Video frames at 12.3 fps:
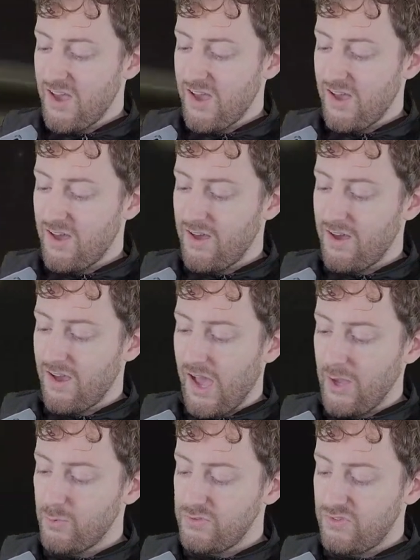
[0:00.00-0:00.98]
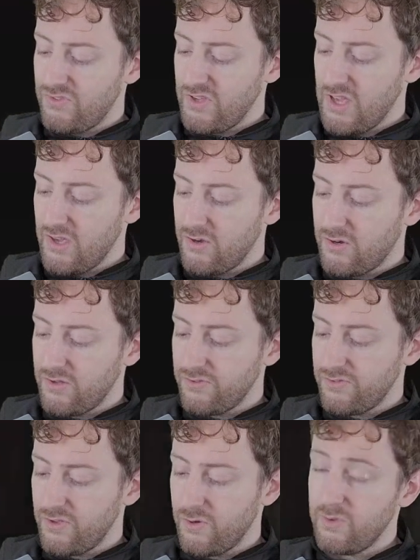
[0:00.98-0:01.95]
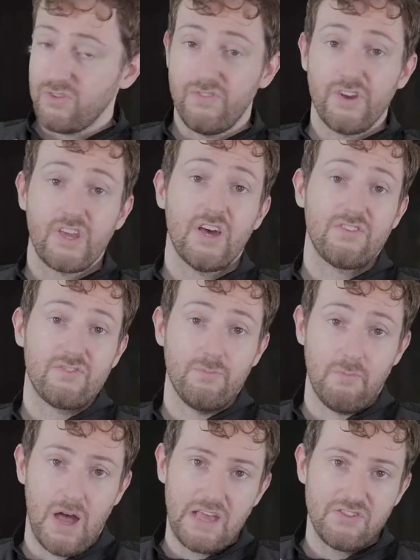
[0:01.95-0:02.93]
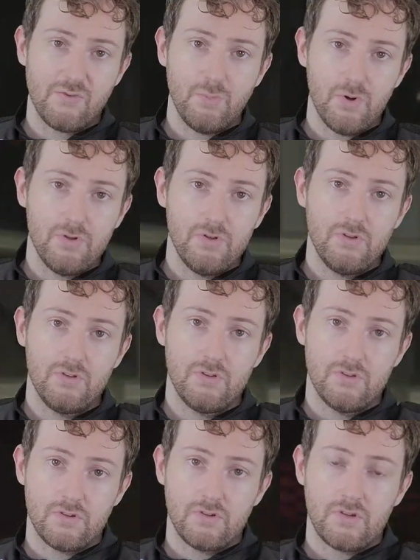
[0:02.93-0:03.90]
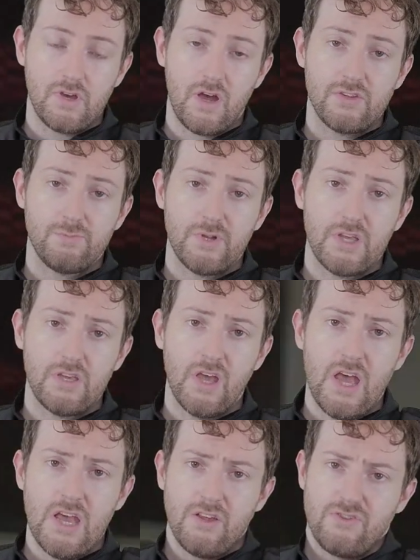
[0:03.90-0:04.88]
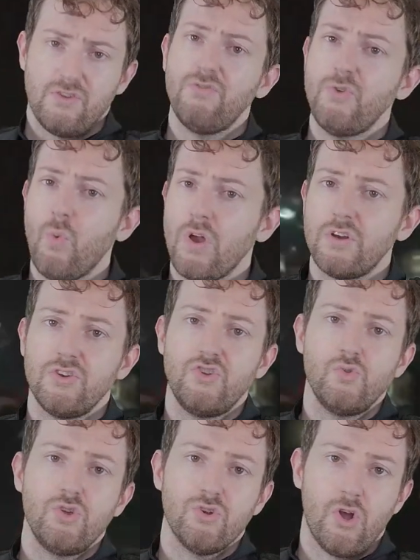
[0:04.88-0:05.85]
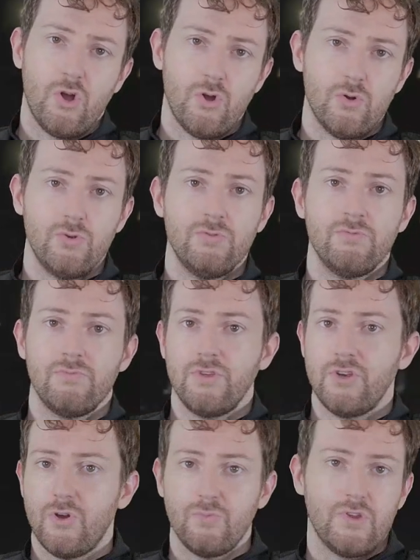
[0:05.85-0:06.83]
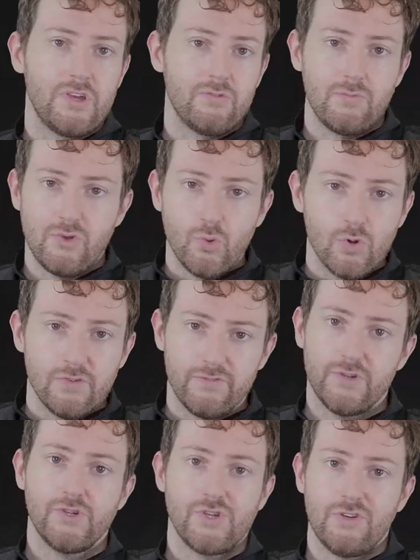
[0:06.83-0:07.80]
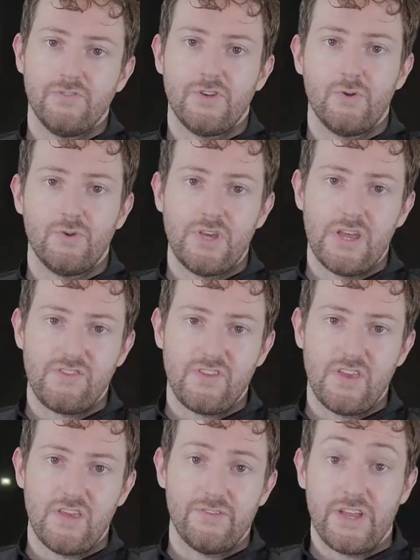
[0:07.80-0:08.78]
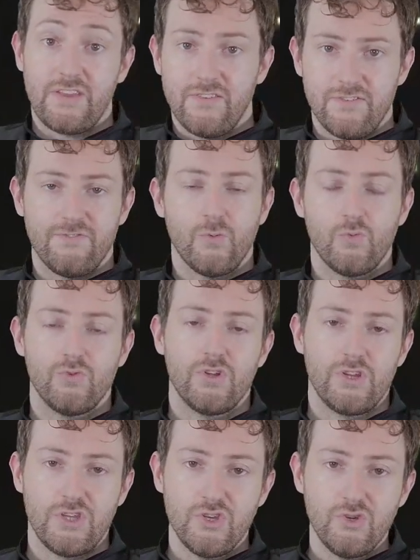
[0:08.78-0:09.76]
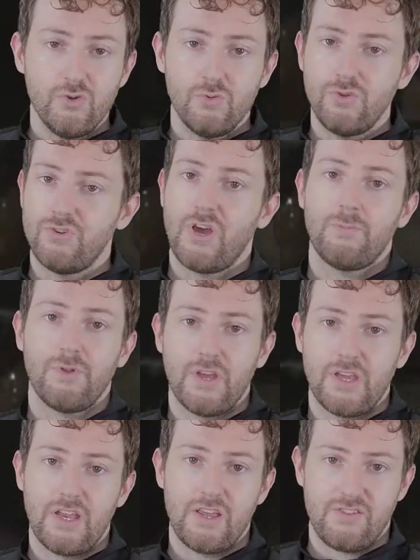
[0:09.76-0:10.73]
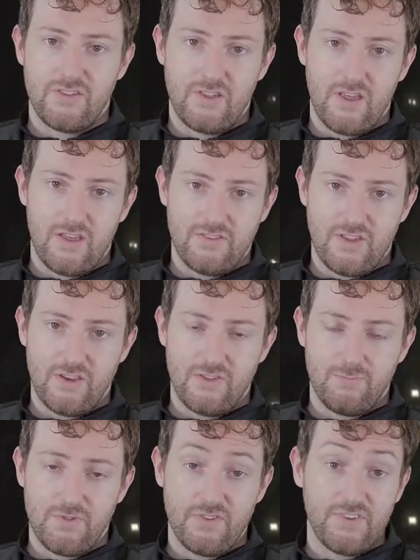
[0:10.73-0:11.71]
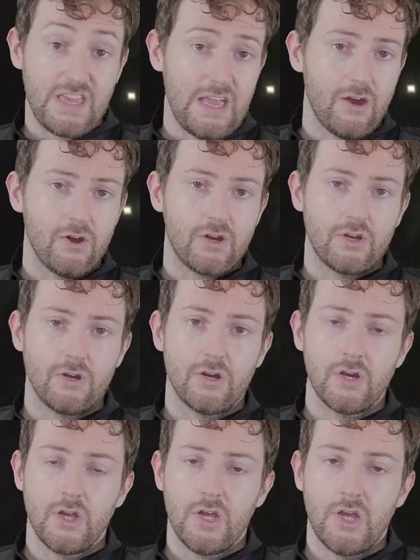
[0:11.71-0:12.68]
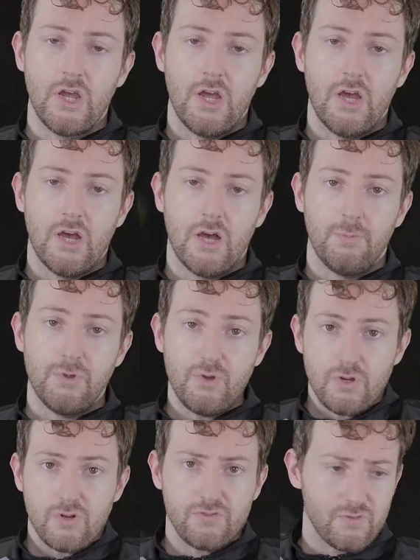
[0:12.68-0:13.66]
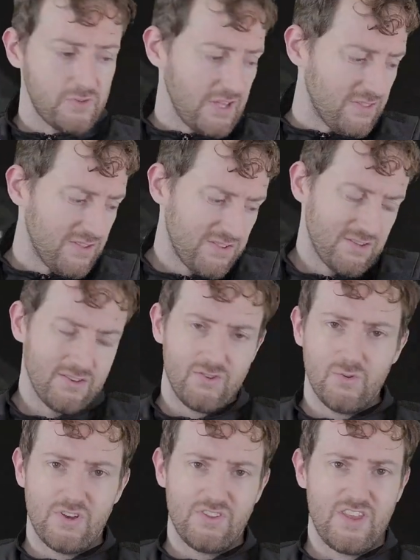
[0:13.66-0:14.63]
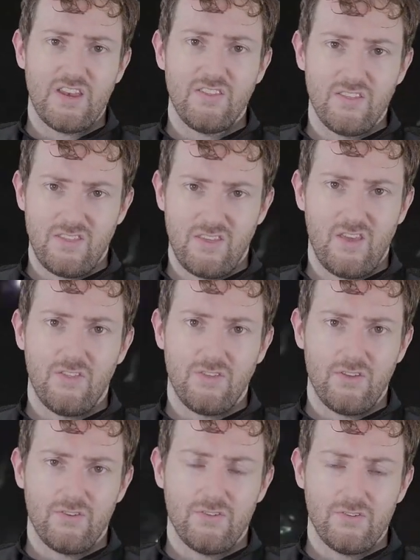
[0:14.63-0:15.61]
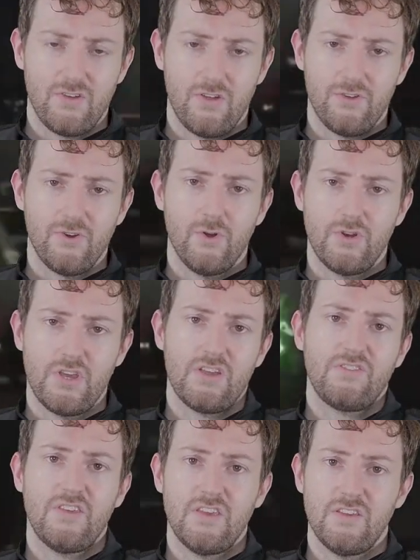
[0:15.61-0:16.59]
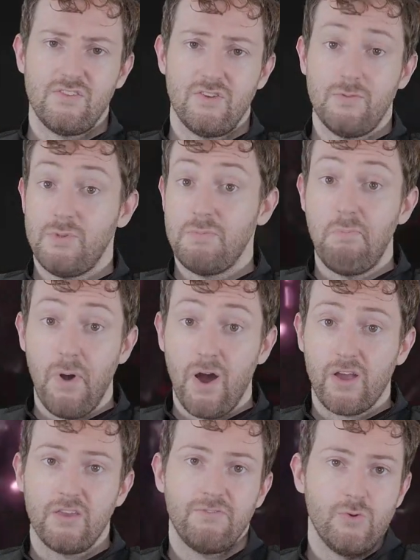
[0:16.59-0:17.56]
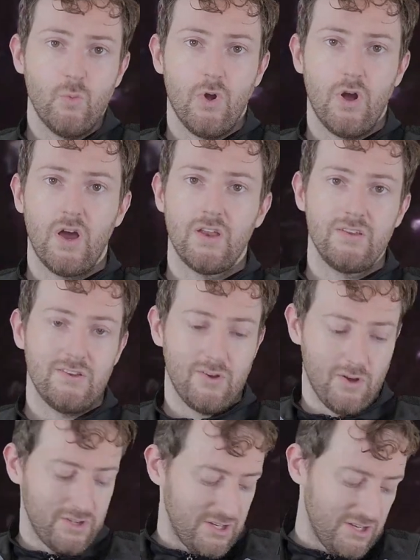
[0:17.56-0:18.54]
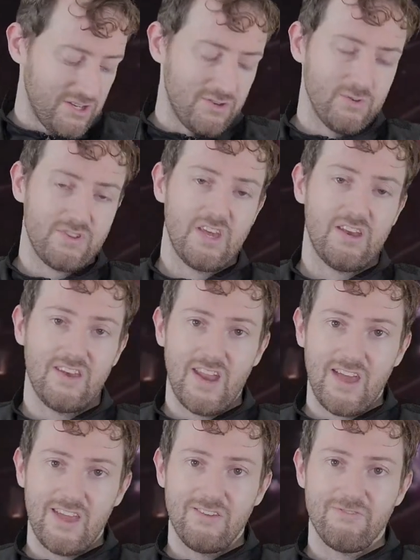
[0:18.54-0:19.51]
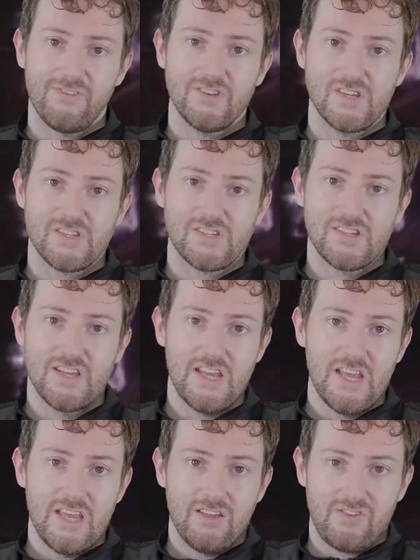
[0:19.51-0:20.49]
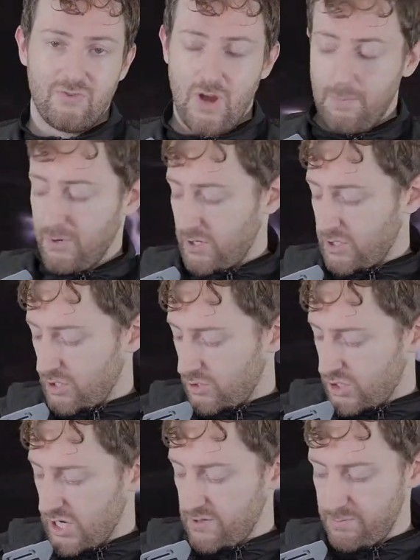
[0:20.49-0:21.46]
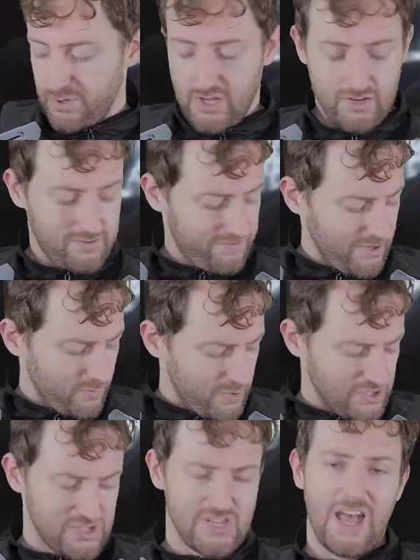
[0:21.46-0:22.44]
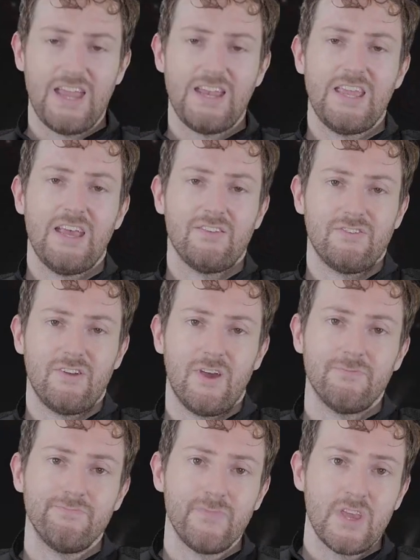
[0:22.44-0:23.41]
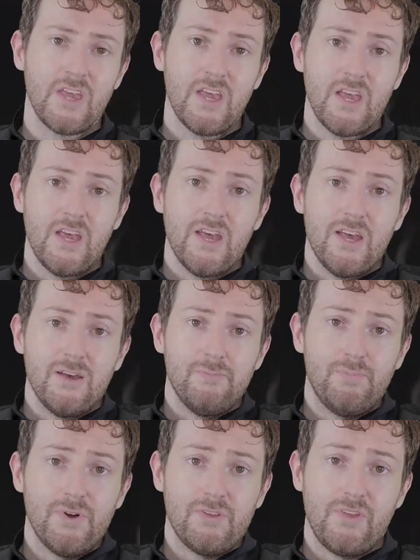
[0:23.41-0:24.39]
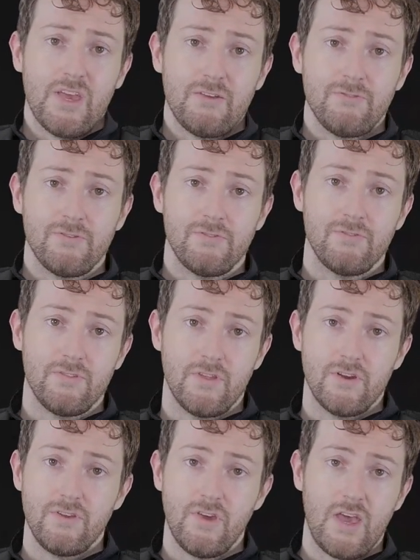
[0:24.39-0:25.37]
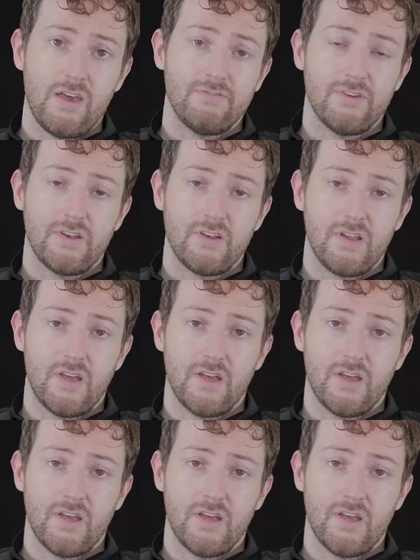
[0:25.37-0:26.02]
I would say also it's a very customizable cosplay. So if you wanted to do your own, you know, like your version of an ODST, like if it were really you're not playing as any specific character, but you can also take this and do it as any of the other ODSTs. You can be Buck if you want. You know, all you need to do is get a knife and just strap it onto your chest plate. I forget which side he has it on. But yeah, there you have it.